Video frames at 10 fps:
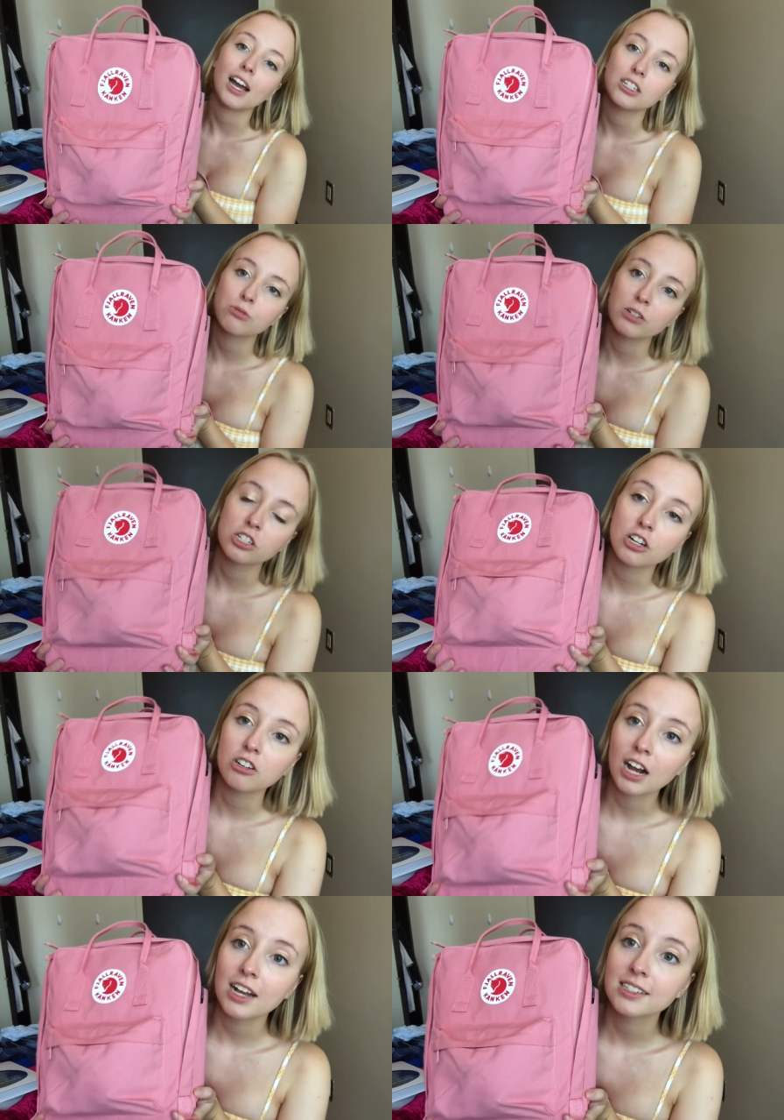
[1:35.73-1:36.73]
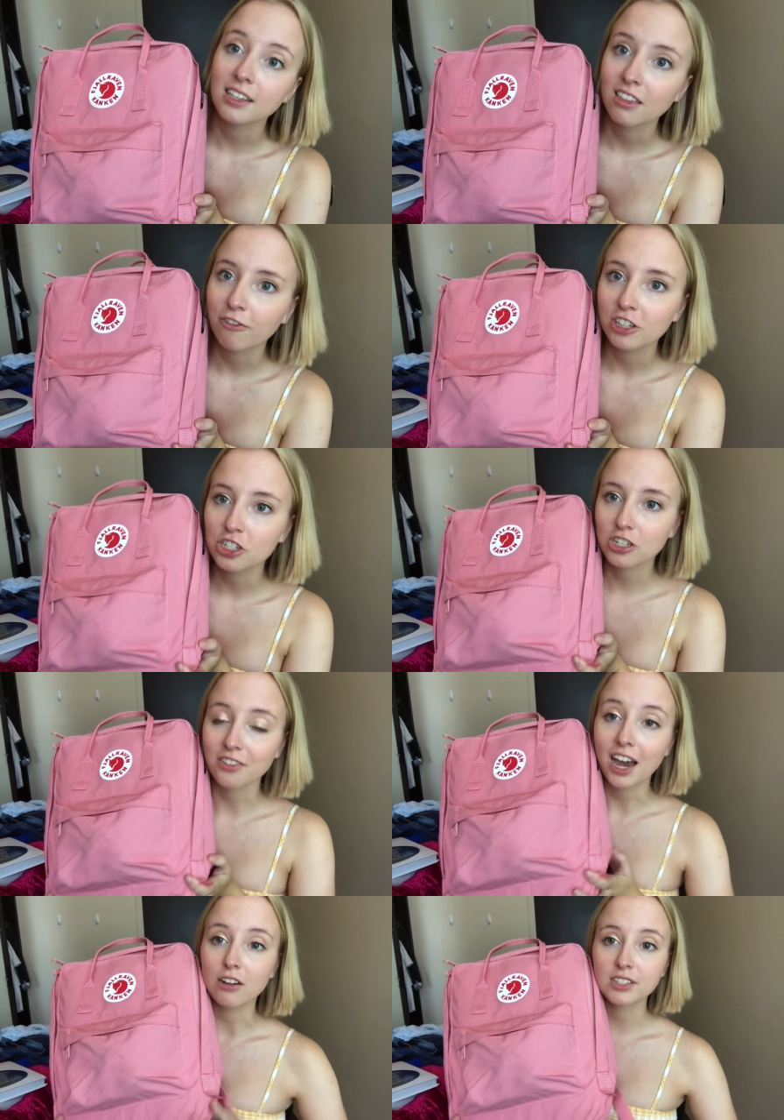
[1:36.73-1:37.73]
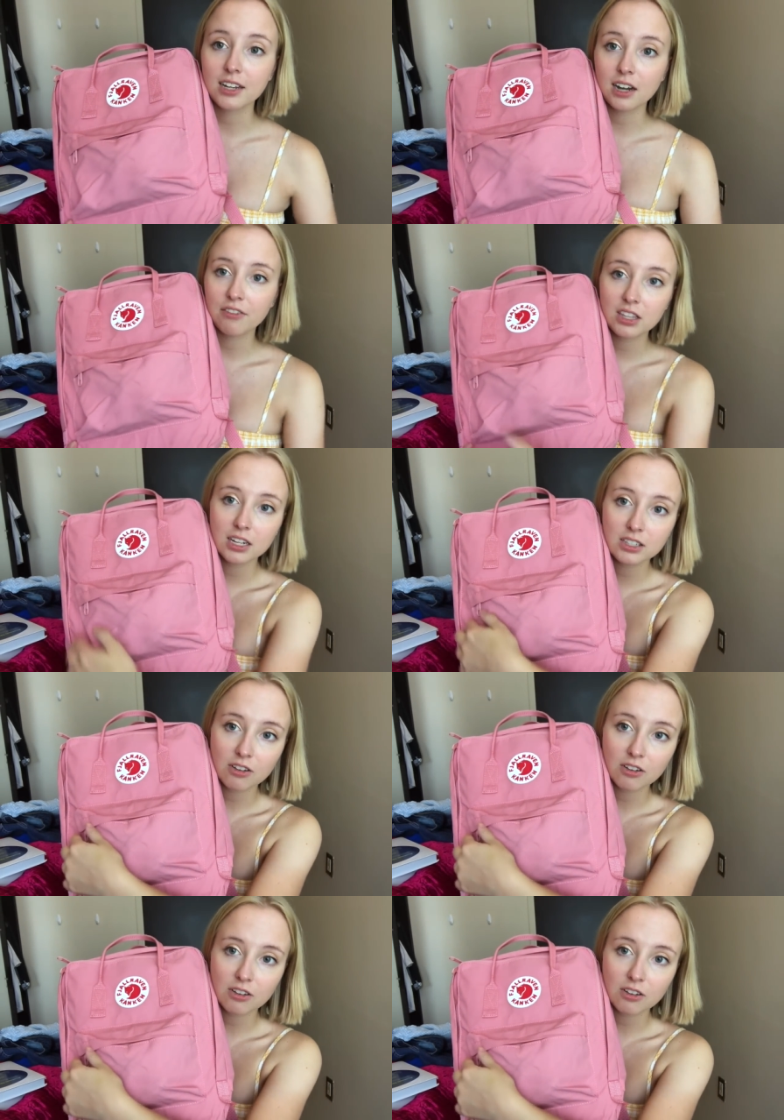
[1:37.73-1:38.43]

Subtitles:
I just want to show you guys the features on the outside and everything.